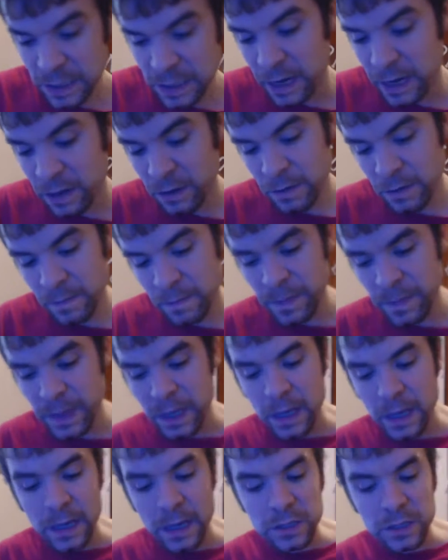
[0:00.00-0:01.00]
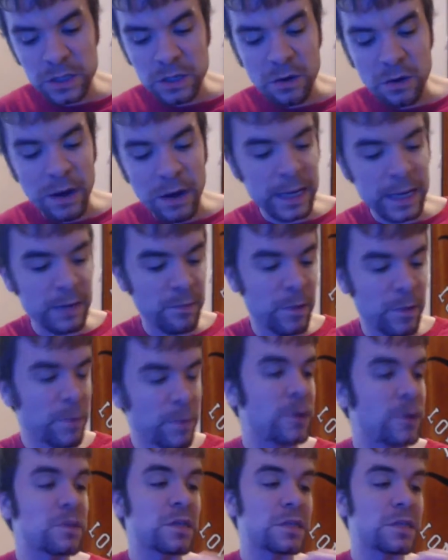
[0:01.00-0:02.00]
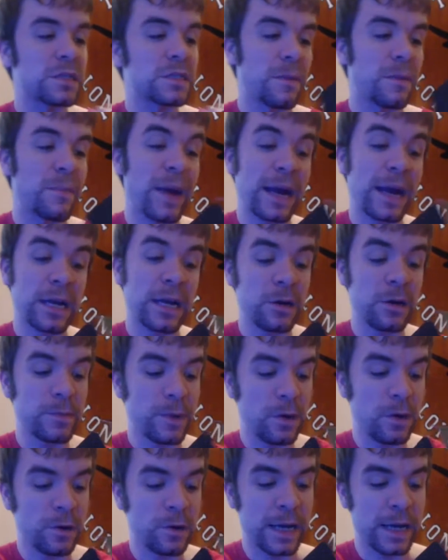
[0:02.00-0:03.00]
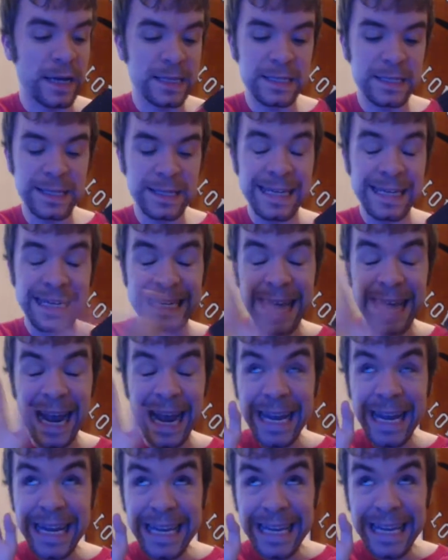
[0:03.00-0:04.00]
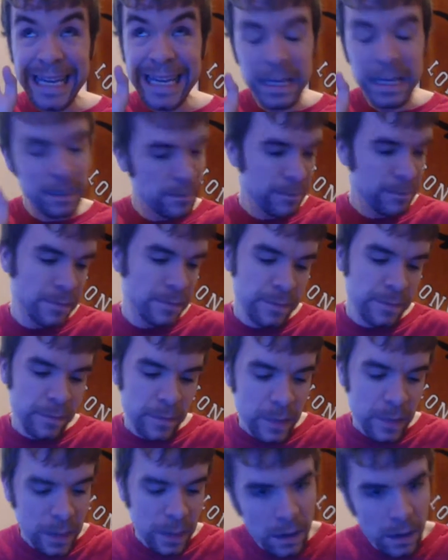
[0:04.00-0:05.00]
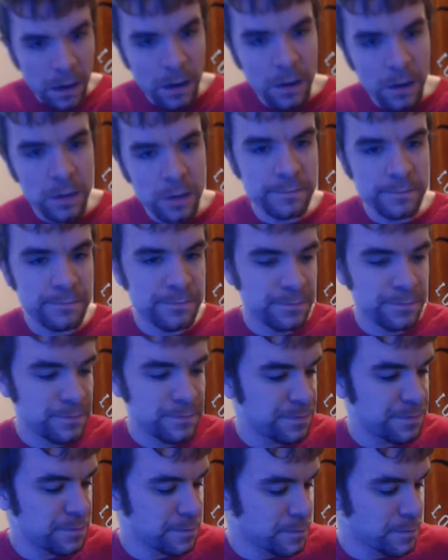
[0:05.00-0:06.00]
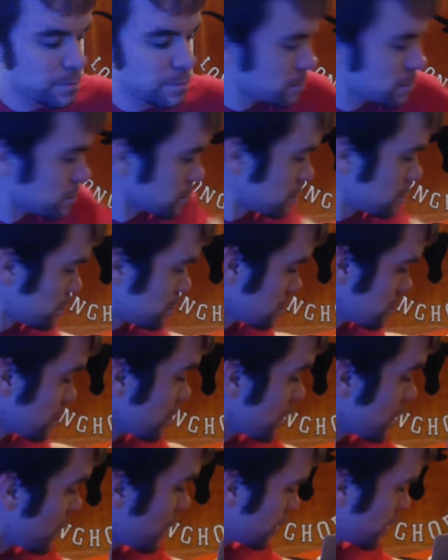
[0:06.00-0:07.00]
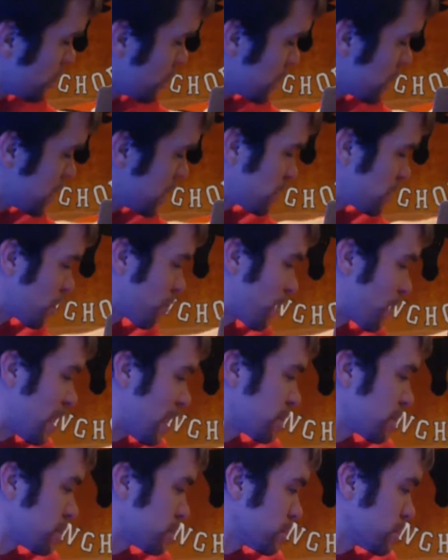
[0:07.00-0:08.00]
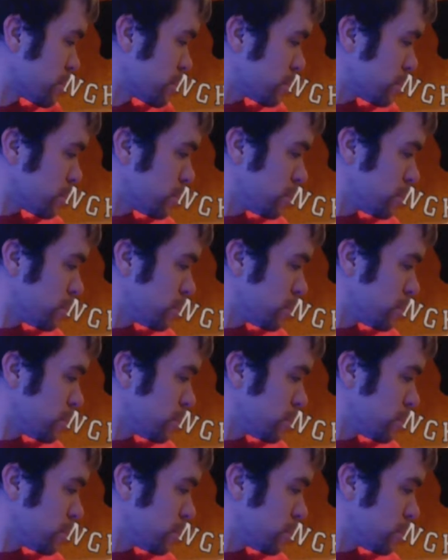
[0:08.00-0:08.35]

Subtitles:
of them, so I can put this back up all nice and tidy. I'm gonna go ahead and keep the wrappers too.